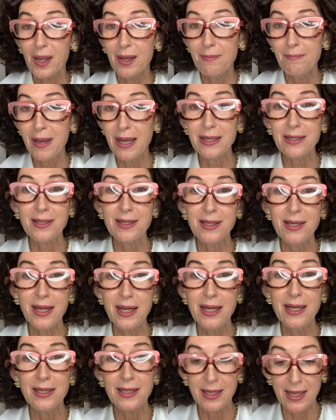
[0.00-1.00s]
medicine
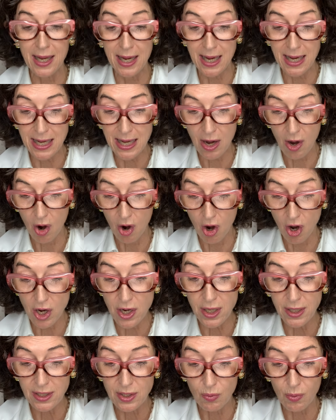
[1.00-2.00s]
is a
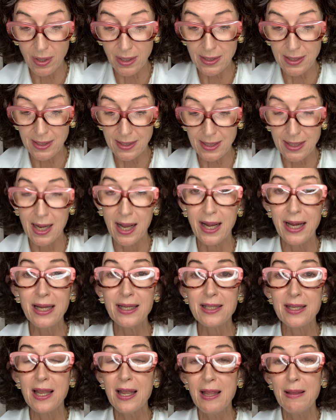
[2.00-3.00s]
art as well as a
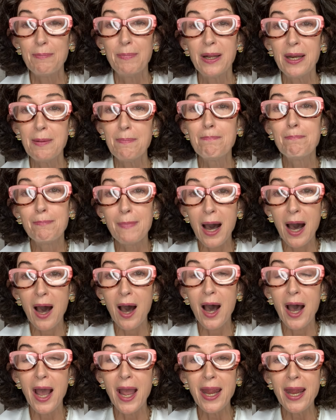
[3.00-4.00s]
science, but in
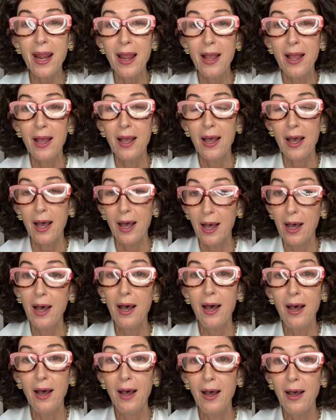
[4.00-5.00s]
my
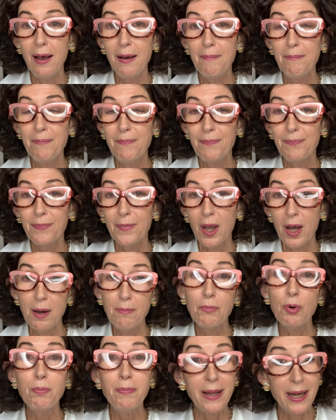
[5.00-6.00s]

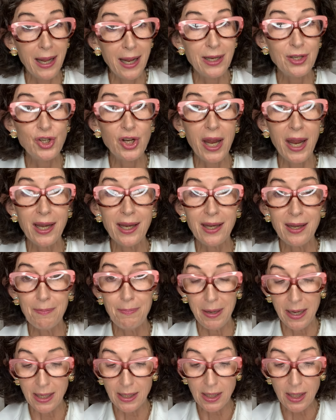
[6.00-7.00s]
humble but educated
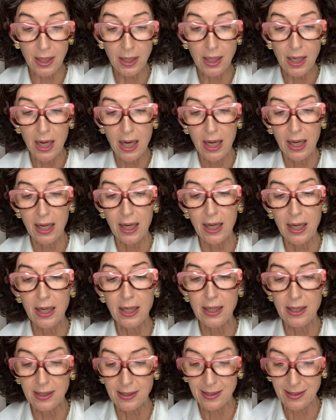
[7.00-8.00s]
opinion,
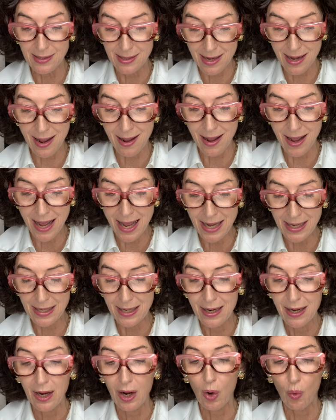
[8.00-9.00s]
it is not
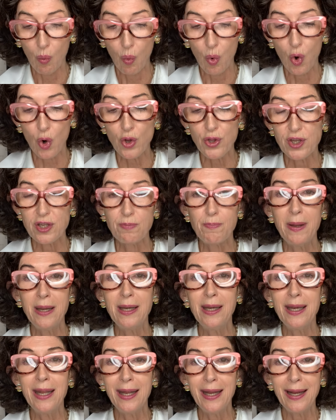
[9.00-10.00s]
worth
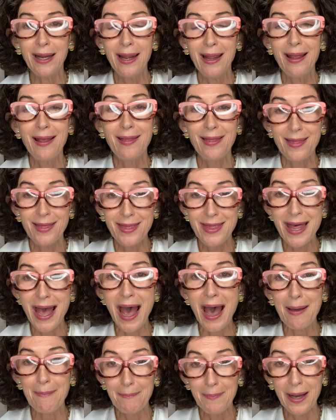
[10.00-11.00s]
spending
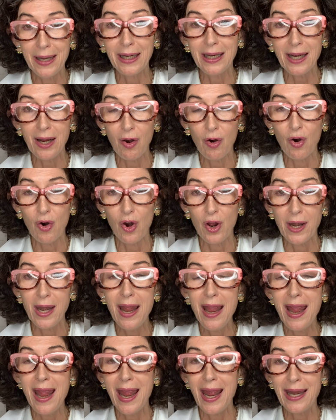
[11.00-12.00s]
that money on,
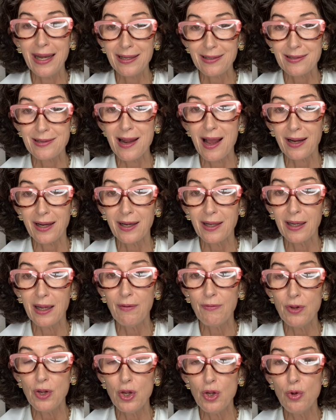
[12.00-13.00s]
and it's not going to
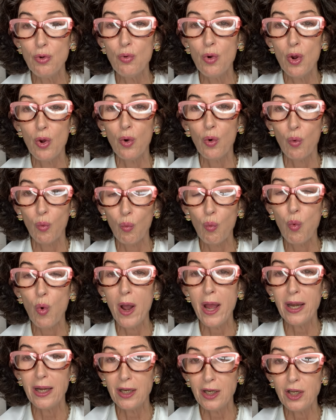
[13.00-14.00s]
give you
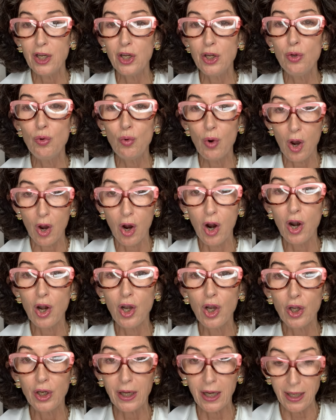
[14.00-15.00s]
what you are
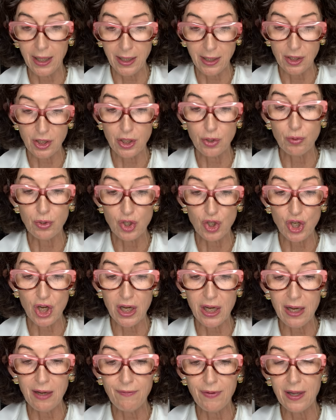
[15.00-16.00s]
looking to
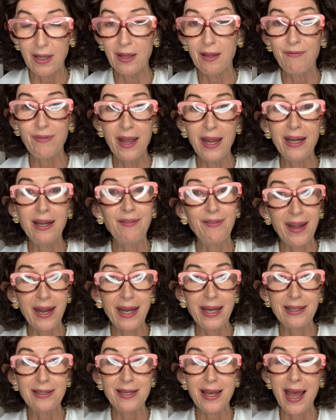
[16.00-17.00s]
achieve in the vein of
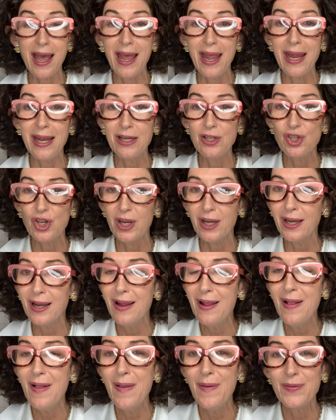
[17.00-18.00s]
anti-aging,
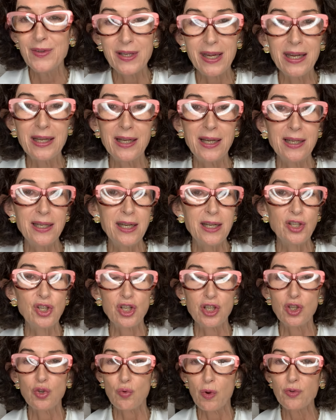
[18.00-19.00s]
skin
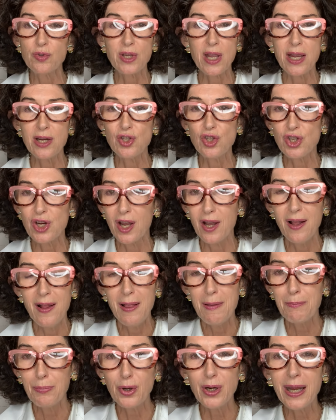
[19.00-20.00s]
conditions, rosacea,
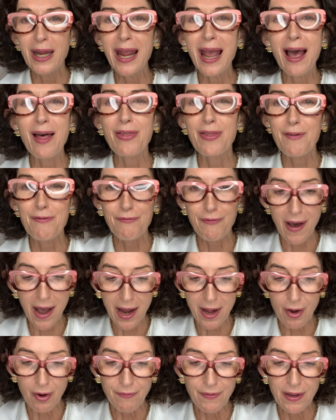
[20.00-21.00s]
putting out the
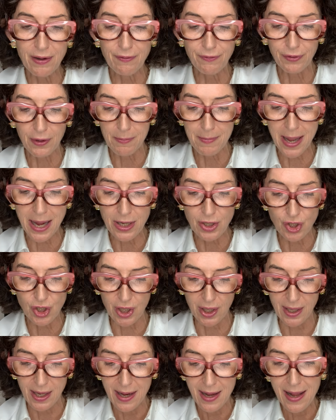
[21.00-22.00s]
fire of
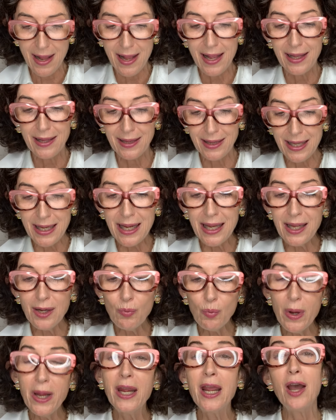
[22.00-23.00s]
inflammation.
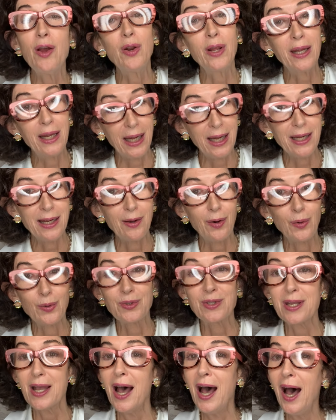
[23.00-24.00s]
Then we go to
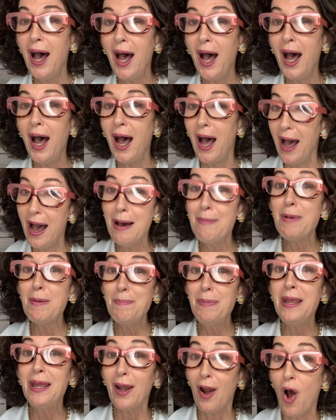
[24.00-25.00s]
Kiehl's. I'm a
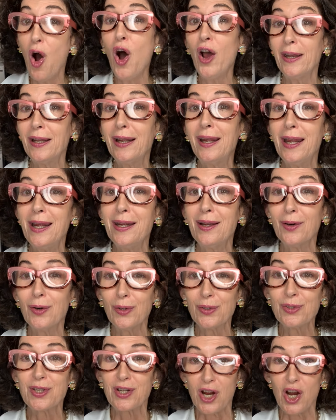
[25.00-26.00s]
bit on
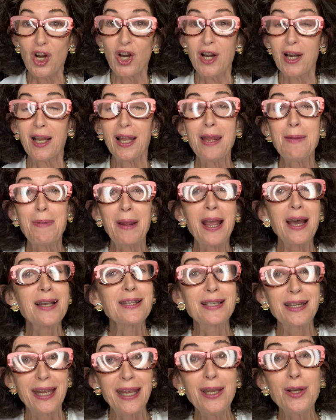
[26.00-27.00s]
Kiehl's currently
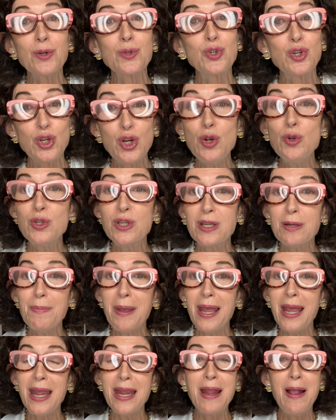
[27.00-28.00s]
because Kiehl's used to
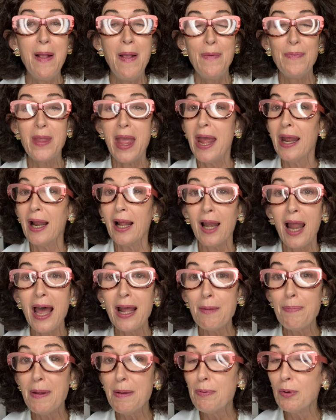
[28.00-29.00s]
be, and a lot
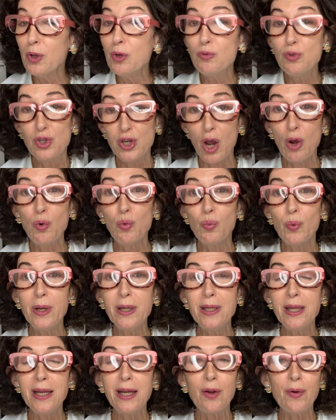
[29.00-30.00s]
of people who don't
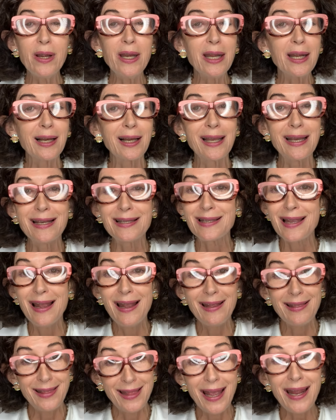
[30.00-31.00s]
read the ingredient list,
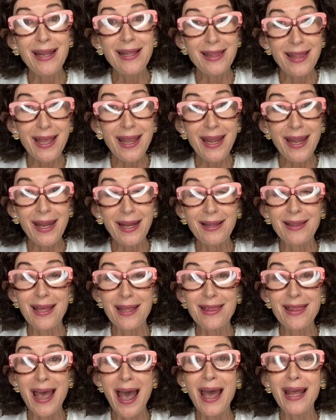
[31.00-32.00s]
they think
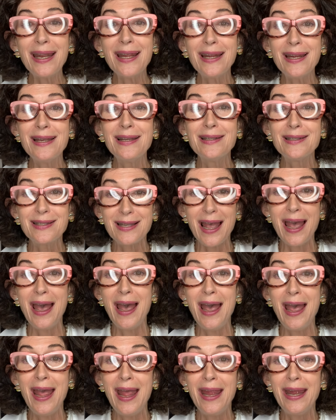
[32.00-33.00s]
that that is
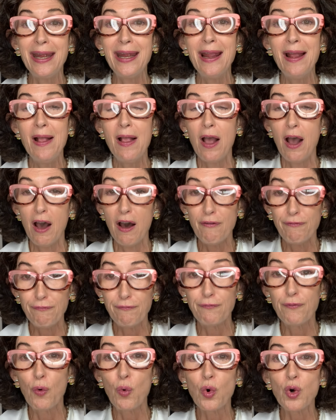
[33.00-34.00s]
a
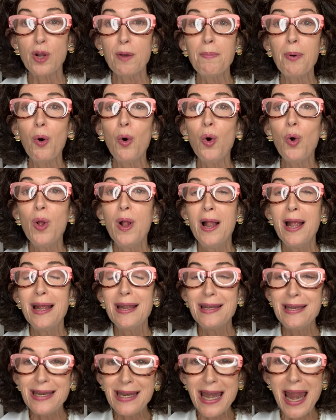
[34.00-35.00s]
affordable,
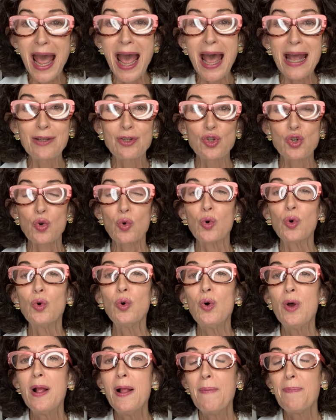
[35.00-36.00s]

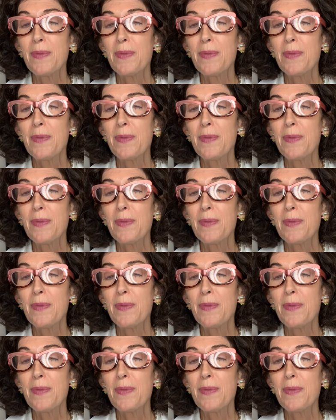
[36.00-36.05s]
natural,